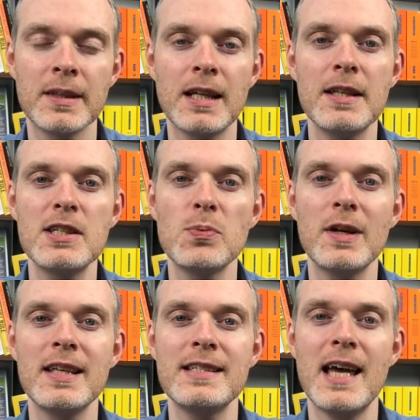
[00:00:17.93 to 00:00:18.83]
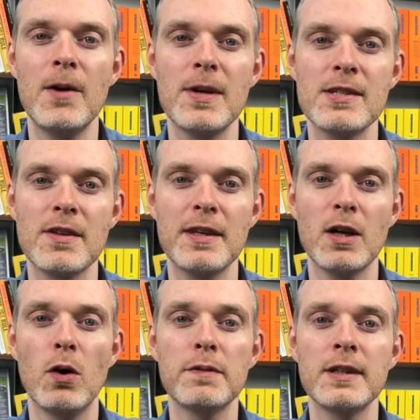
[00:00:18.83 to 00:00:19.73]
Now, this is one of these areas I think
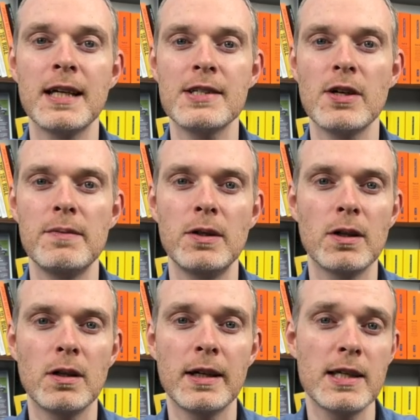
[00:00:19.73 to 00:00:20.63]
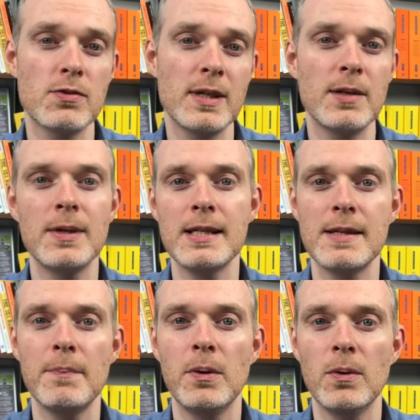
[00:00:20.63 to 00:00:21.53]
often gets overlooked like it's really, really
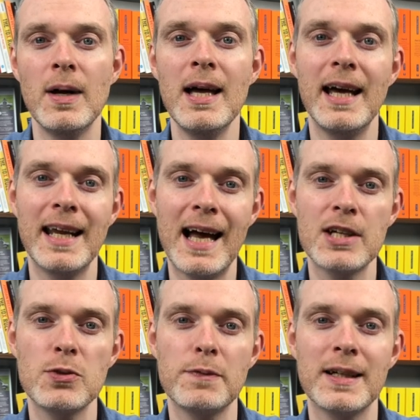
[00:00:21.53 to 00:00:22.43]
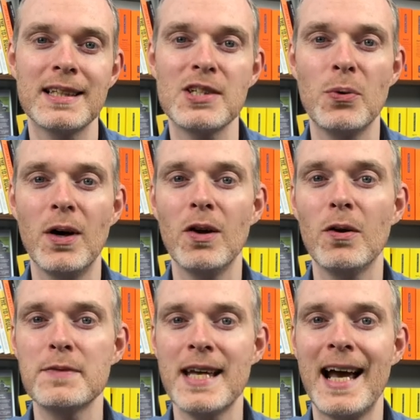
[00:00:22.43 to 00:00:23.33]
simple. And in actual fact, there's quite a lot
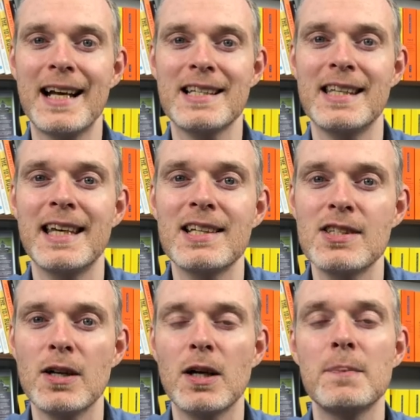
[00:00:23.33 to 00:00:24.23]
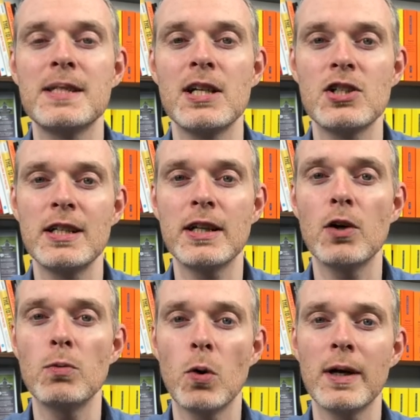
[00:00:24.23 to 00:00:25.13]
of tax things that could potentially go
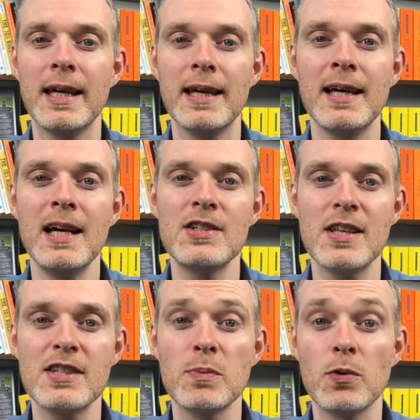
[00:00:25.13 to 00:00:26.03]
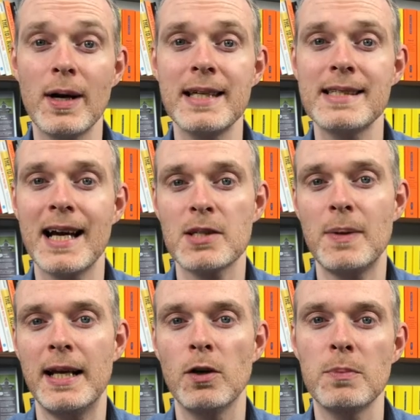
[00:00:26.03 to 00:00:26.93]
wrong here. So there's some great tax
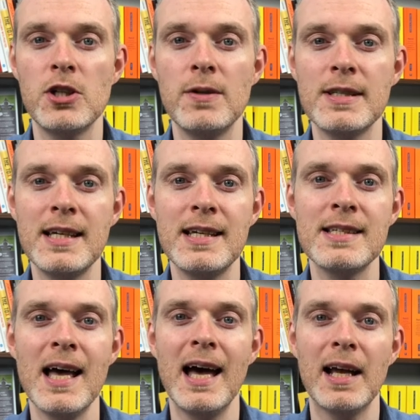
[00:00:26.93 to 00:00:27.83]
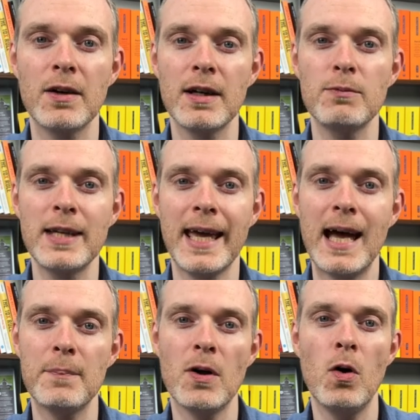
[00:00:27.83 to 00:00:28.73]
planning opportunities, and I'm going to
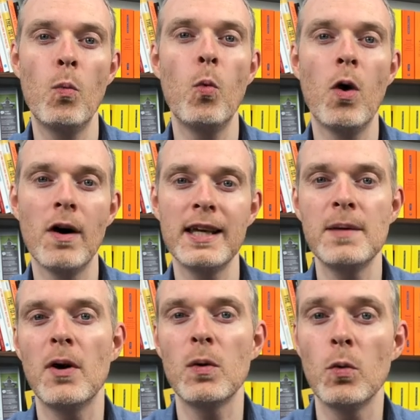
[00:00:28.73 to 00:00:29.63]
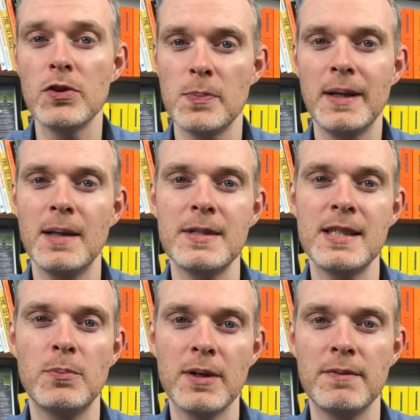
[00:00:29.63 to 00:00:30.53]
recap on why you might want to be
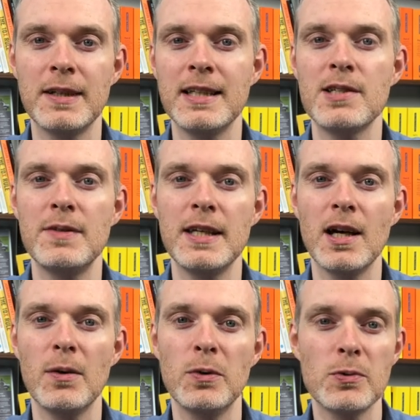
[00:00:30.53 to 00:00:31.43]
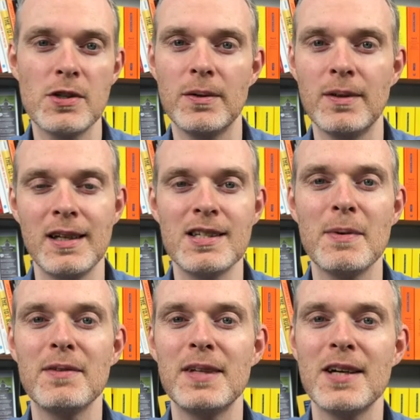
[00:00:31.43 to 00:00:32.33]
limited briefly in this video, and also some
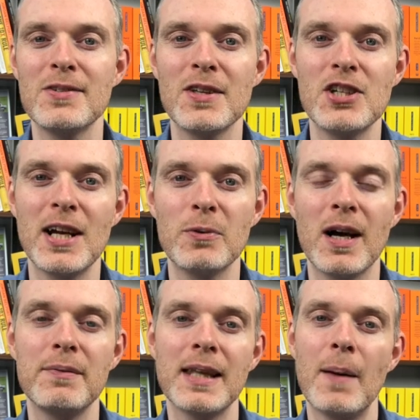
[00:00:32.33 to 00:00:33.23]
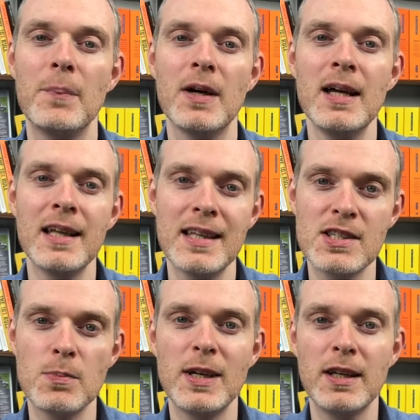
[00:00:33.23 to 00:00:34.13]
other videos on the channel cover that. But there's
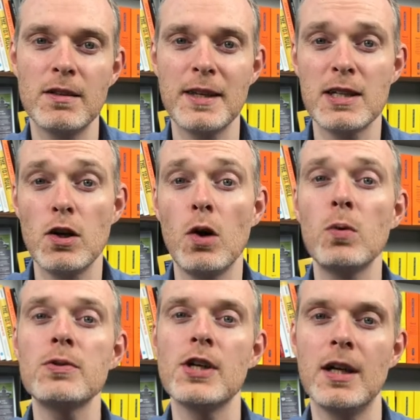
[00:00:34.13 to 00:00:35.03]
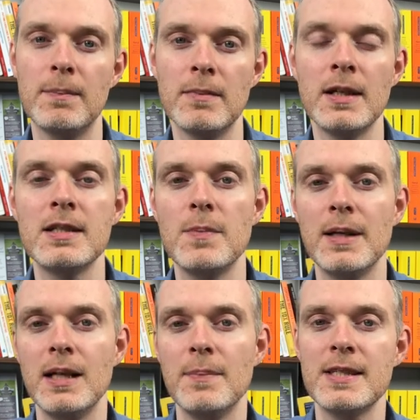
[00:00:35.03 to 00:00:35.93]
some really good things long term to be in
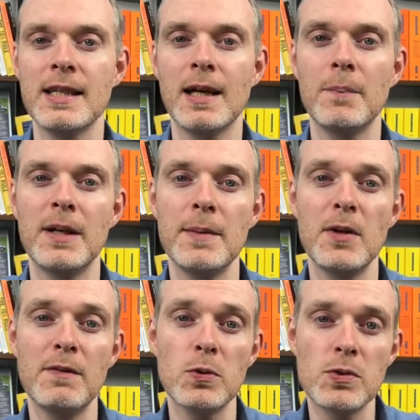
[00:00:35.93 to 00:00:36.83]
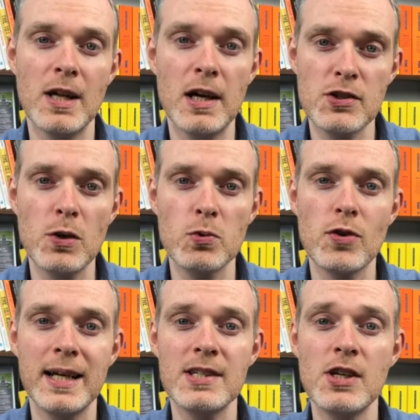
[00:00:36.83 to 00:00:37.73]
a limited company. But if you're a sole
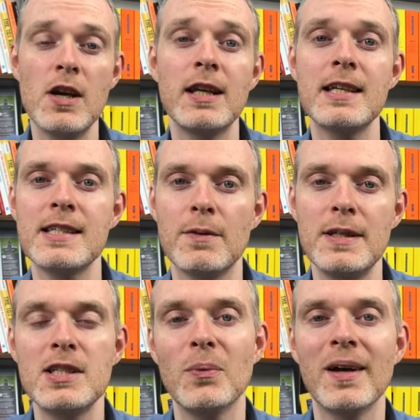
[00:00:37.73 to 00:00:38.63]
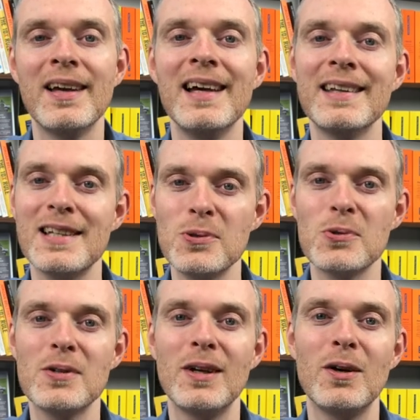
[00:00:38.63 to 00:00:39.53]
trader turning yourself into one, there's
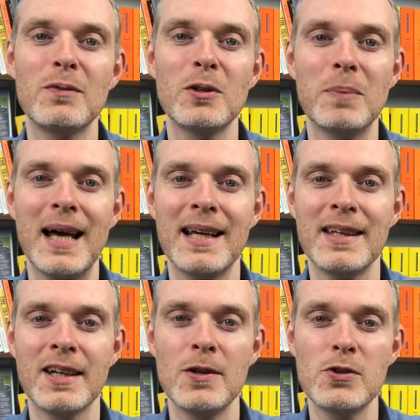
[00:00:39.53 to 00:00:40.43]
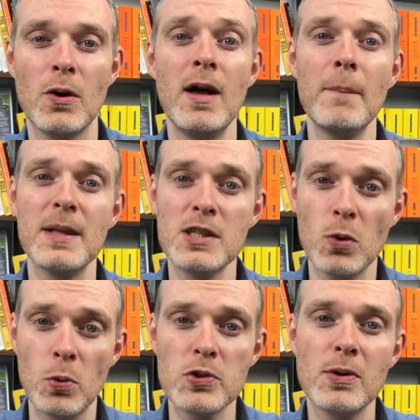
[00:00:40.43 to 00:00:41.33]
also a lot of good planning that goes on. But there's
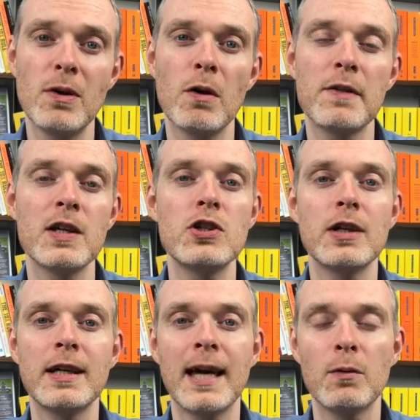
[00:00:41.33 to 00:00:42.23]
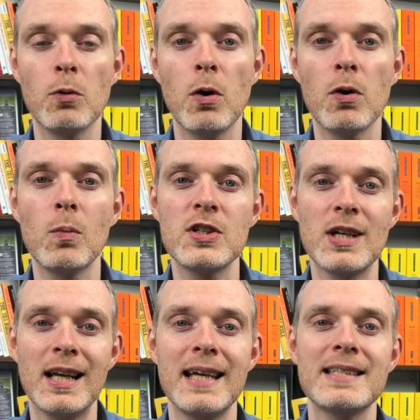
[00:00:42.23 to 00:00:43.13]
also a lot of things you could get wrong, which
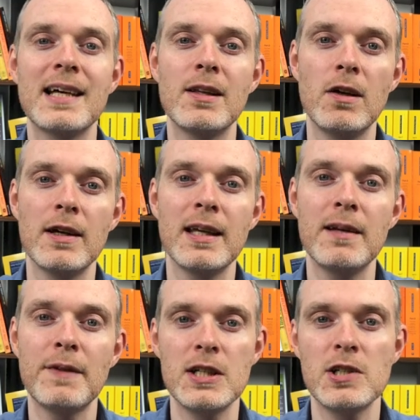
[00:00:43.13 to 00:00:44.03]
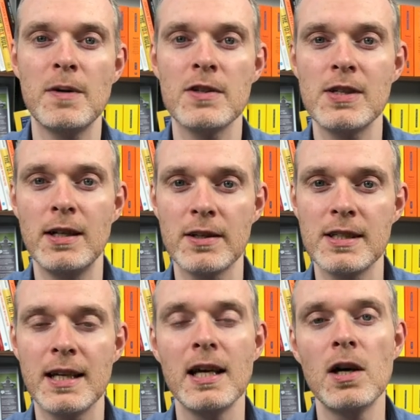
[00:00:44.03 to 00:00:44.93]
later down the line, if HMRC looked at
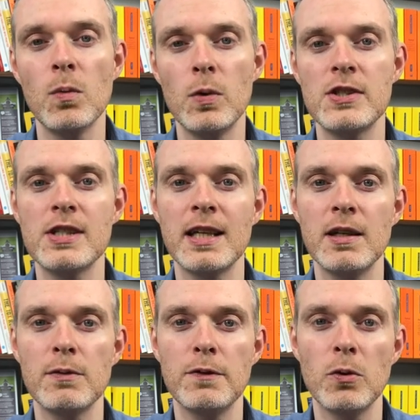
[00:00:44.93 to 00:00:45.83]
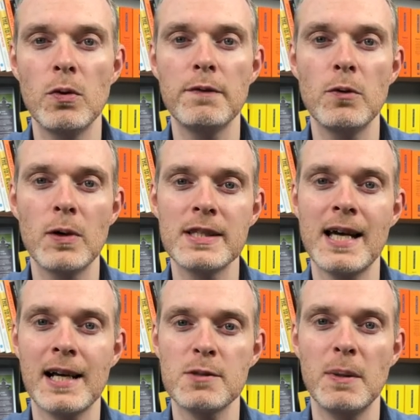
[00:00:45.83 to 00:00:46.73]
it, would sting you for a
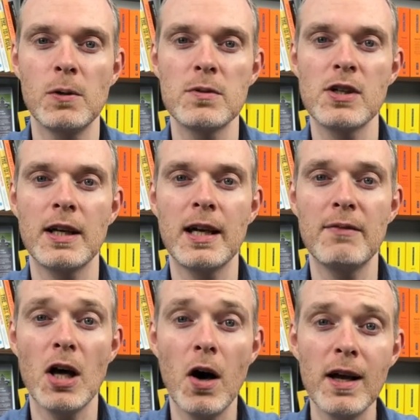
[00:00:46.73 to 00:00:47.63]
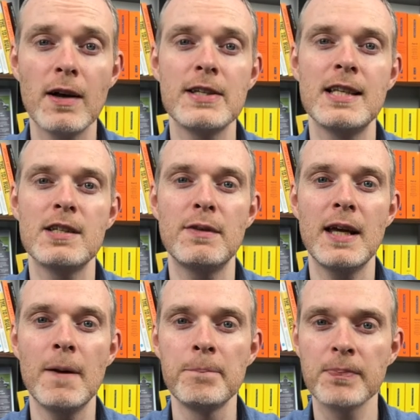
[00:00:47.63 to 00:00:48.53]
tax bill. So I'm going to cover the highlights in this video.